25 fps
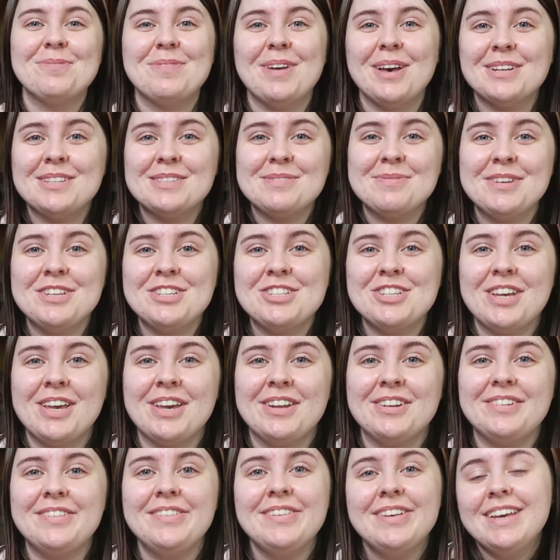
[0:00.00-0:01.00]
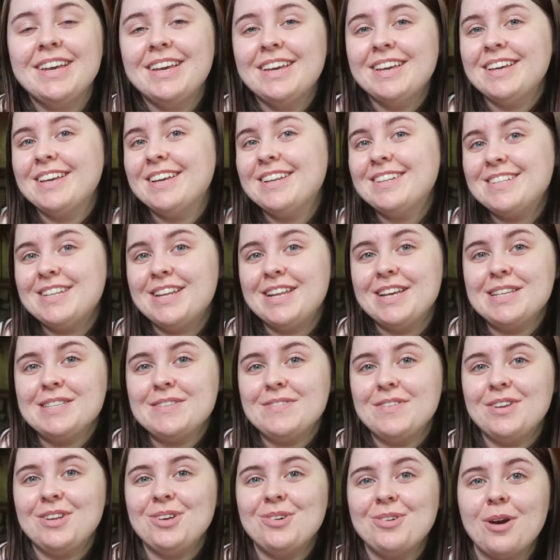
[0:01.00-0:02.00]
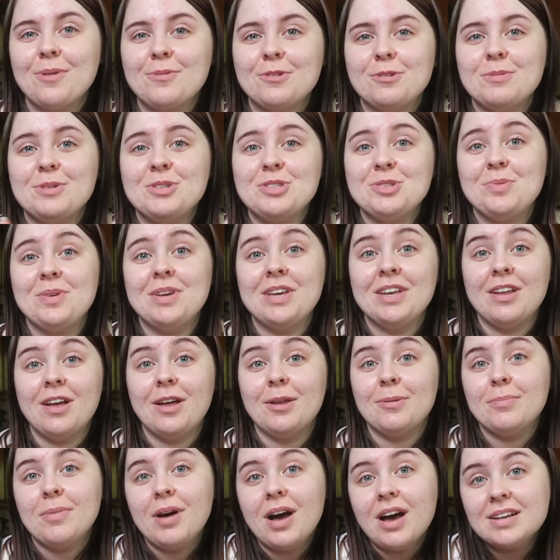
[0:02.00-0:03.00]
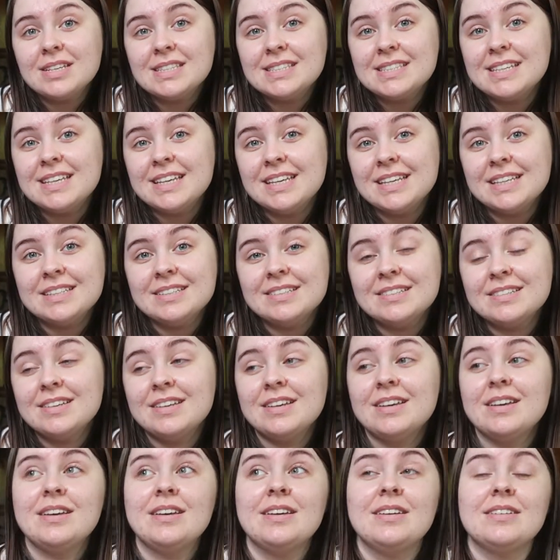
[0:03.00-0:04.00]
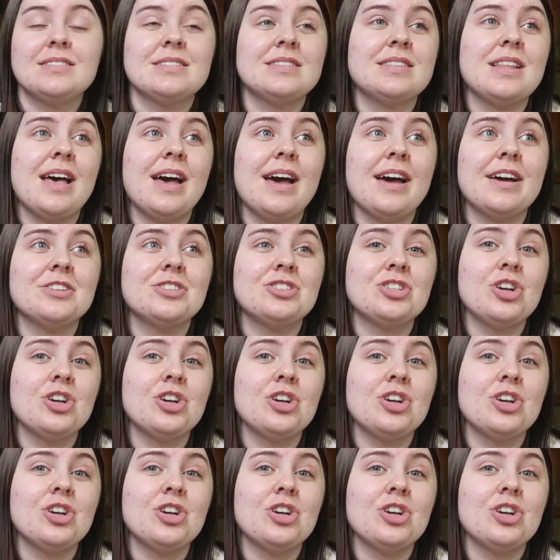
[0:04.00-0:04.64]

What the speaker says: back to my channel. In today's video I'm going to be doing an unboxing slash